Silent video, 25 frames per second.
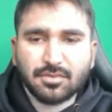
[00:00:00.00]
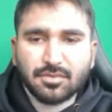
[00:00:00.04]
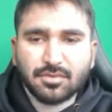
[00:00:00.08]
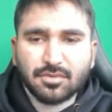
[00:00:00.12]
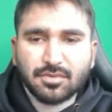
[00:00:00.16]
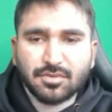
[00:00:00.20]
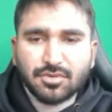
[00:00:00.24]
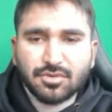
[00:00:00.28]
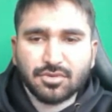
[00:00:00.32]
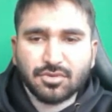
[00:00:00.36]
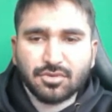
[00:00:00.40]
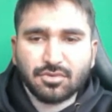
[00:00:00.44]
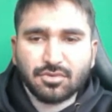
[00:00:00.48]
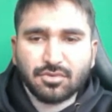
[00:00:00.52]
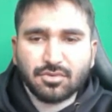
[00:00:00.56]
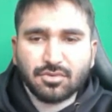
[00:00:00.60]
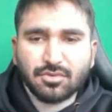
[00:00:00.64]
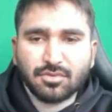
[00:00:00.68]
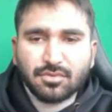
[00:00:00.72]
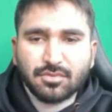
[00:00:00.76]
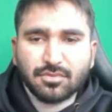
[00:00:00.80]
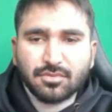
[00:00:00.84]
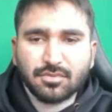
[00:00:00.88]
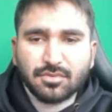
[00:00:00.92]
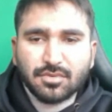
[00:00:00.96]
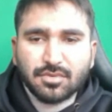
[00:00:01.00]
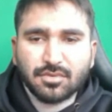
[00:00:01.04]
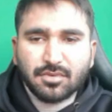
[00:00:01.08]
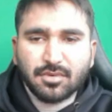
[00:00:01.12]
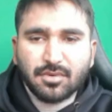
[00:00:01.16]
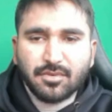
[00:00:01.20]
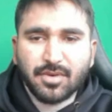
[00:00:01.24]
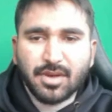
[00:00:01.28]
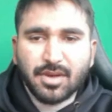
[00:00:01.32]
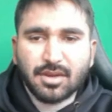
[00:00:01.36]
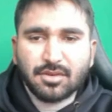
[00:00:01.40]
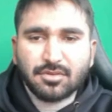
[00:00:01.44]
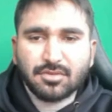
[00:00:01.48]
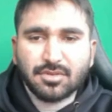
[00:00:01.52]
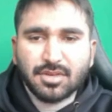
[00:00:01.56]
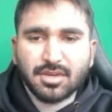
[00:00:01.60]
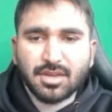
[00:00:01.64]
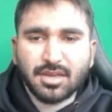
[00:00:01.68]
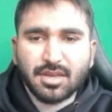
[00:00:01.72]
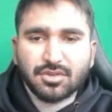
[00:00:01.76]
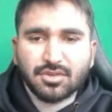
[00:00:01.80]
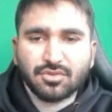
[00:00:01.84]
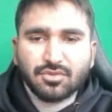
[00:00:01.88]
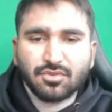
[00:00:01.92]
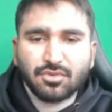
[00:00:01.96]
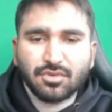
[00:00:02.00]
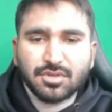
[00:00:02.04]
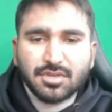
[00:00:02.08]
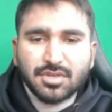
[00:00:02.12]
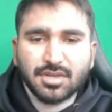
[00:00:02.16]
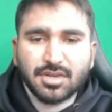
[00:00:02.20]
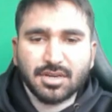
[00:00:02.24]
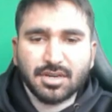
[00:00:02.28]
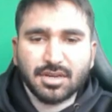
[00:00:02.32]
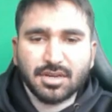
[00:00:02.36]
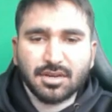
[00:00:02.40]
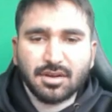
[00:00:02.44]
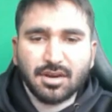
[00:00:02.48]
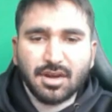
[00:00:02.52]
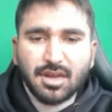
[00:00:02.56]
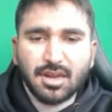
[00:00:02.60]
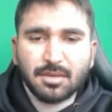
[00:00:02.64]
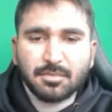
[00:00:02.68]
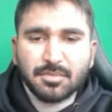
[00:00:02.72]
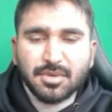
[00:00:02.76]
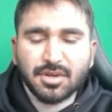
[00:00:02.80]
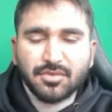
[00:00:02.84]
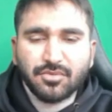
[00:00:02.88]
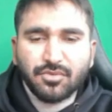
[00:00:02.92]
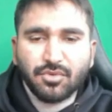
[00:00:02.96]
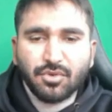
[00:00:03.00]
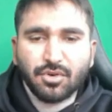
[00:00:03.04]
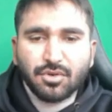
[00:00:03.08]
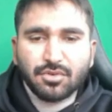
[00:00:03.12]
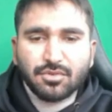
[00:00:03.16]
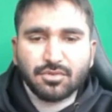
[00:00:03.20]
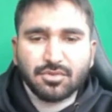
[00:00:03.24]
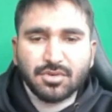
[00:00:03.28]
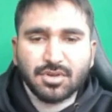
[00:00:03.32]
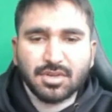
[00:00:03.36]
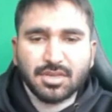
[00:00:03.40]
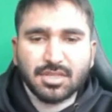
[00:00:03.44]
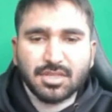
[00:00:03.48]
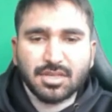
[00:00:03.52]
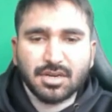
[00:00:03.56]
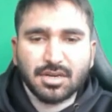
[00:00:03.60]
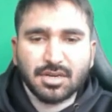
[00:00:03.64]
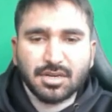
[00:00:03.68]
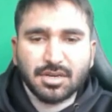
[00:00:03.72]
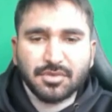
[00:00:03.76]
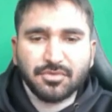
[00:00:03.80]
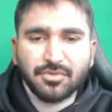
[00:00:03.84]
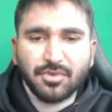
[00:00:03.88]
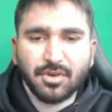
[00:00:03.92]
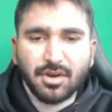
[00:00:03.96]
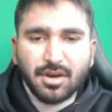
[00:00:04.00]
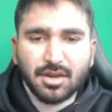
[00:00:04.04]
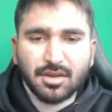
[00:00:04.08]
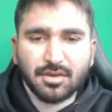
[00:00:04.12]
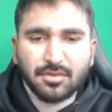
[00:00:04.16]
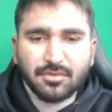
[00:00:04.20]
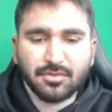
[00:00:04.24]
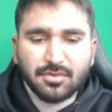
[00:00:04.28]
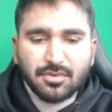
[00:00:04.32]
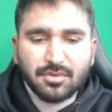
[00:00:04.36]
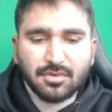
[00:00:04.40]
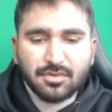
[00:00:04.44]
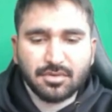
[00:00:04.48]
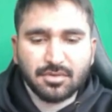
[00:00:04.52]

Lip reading: so the value in the range course rating column D4 to D35.